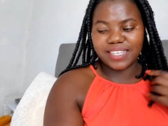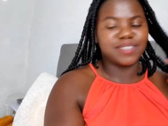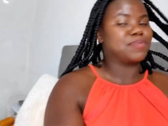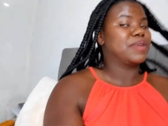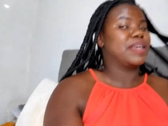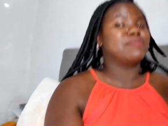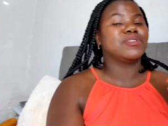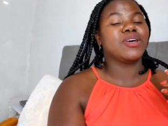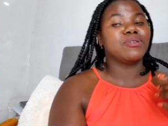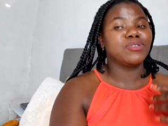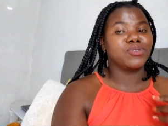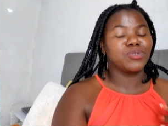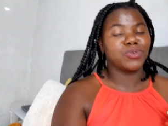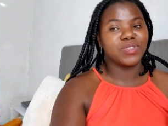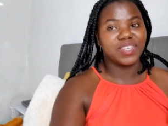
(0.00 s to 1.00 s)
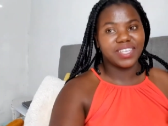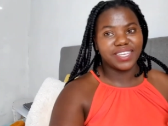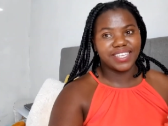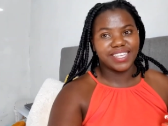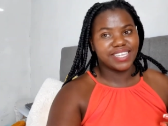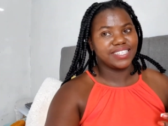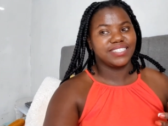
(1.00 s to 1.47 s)
hears me. I'm shouting so that
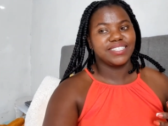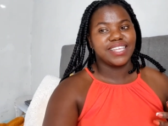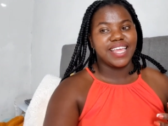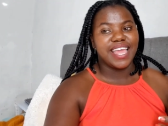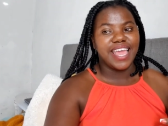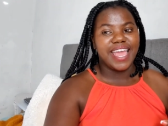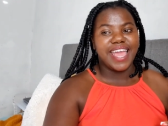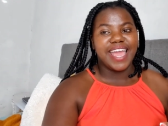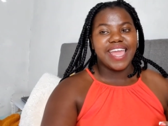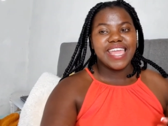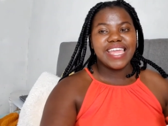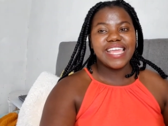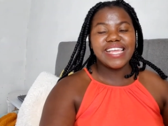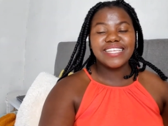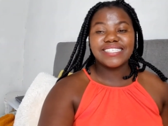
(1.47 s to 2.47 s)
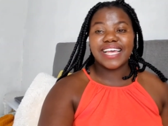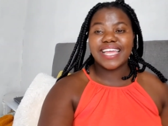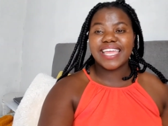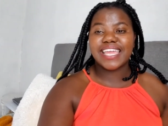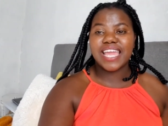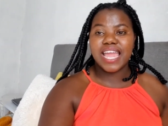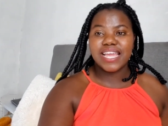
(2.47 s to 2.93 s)
he hears. He is
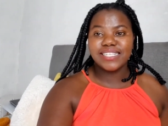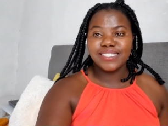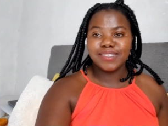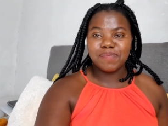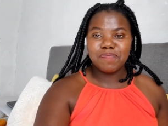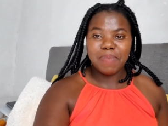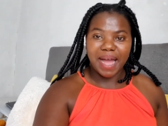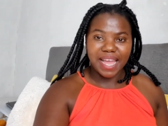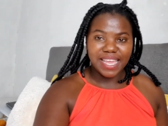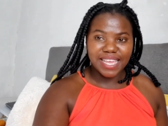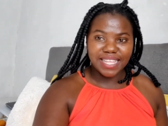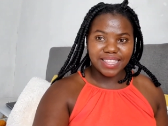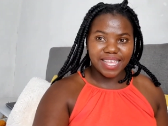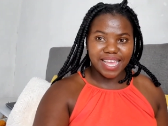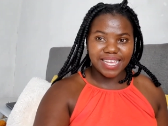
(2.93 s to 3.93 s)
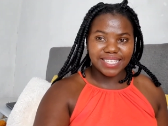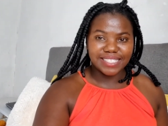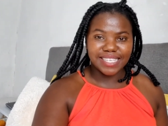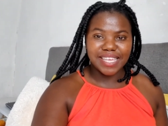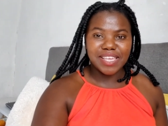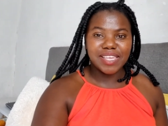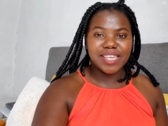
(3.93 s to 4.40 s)
against buying
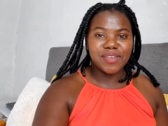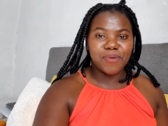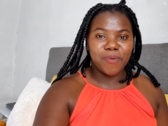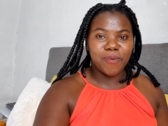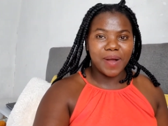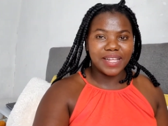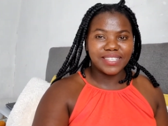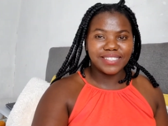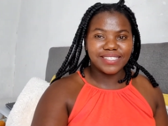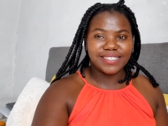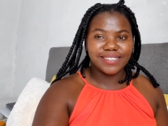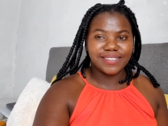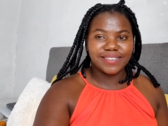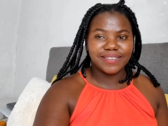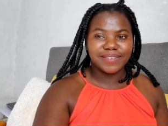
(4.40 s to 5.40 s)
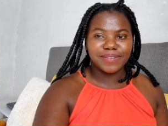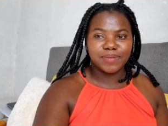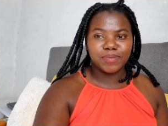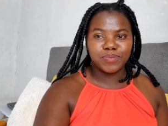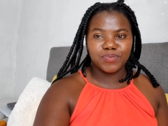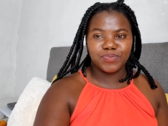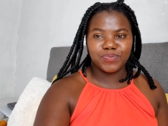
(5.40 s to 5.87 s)
things. He wants,
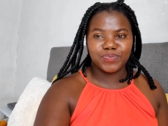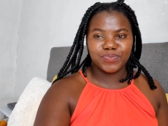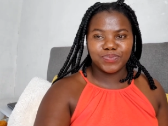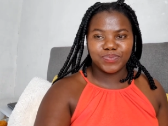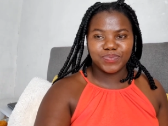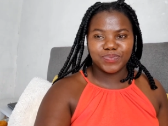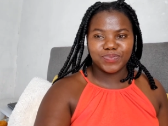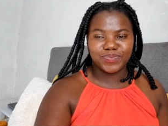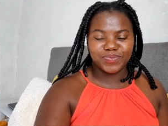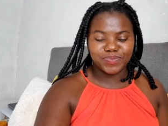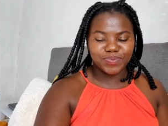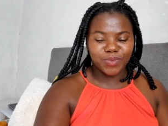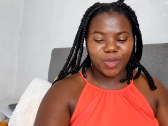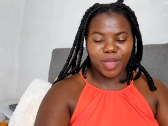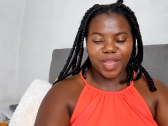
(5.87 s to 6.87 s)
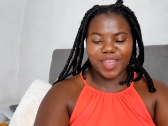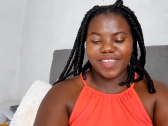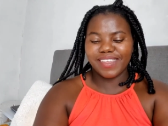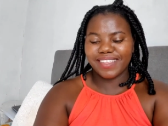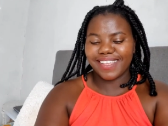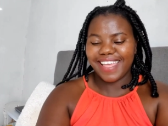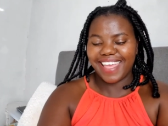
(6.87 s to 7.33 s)

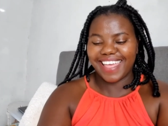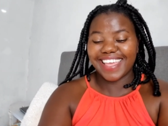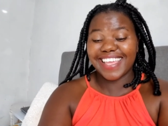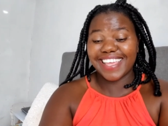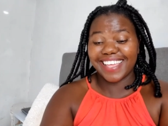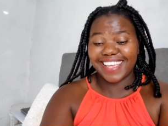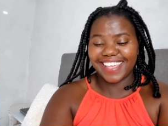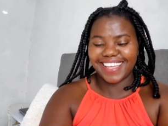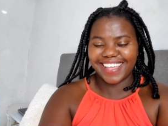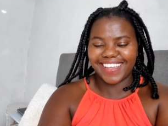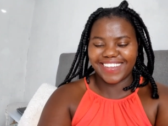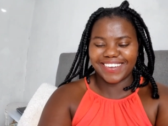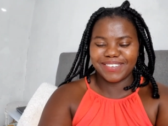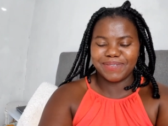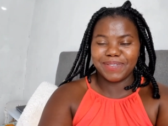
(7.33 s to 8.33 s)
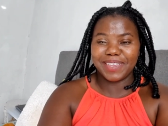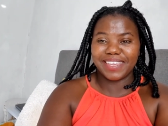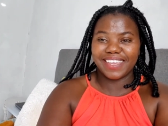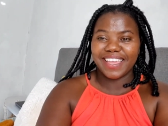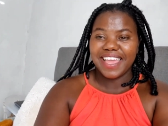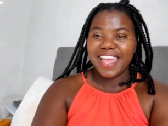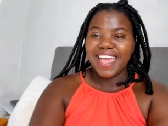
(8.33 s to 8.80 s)
okay, he heard
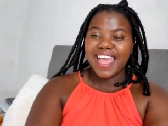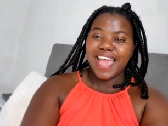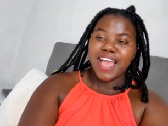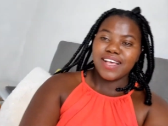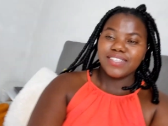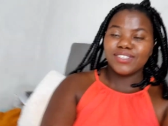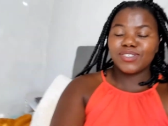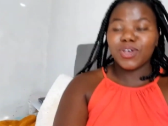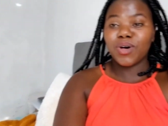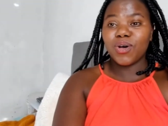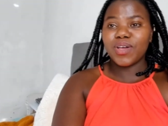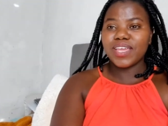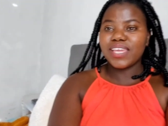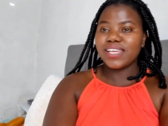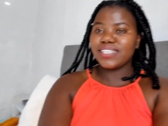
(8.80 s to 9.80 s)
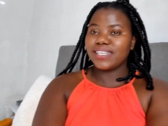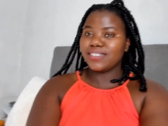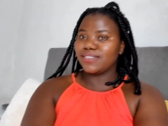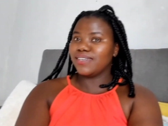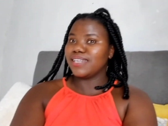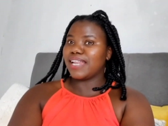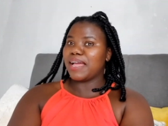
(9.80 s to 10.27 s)
me. So he
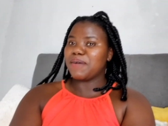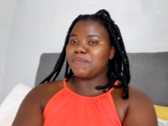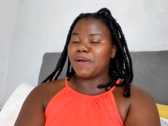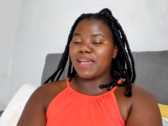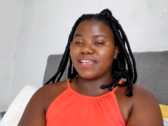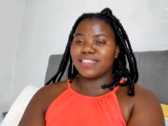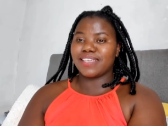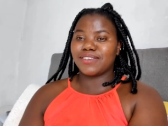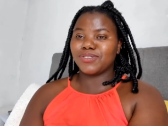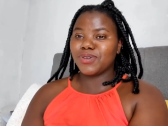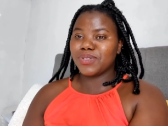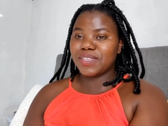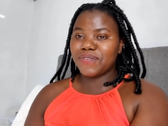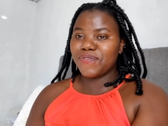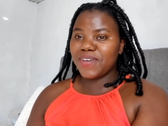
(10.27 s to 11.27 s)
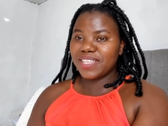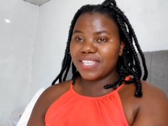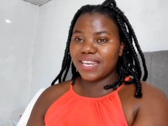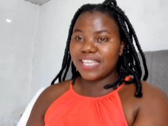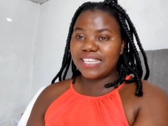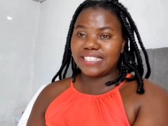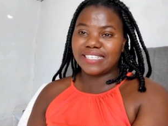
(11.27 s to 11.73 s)
does not like buying things. So the
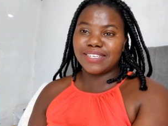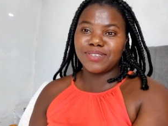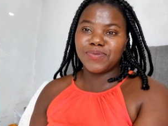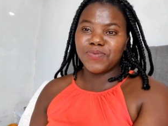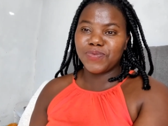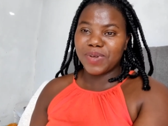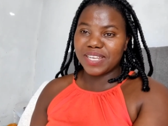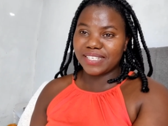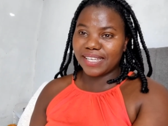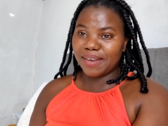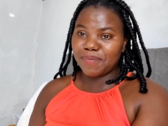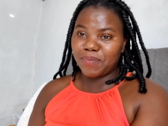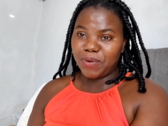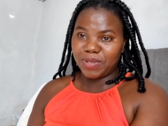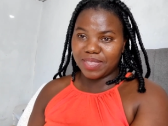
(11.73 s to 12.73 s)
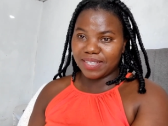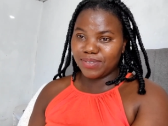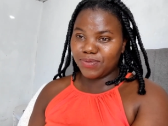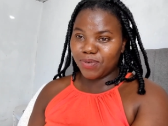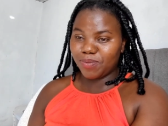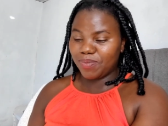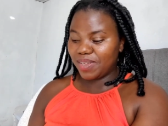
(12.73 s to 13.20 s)
fact that he just went and bought
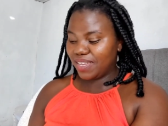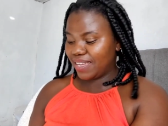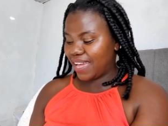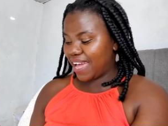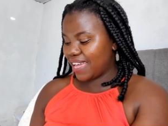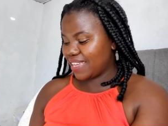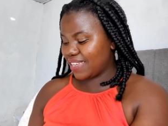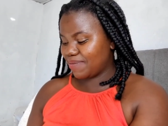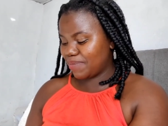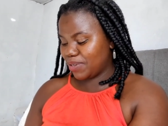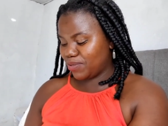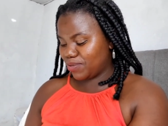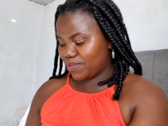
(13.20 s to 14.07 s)
this for me, I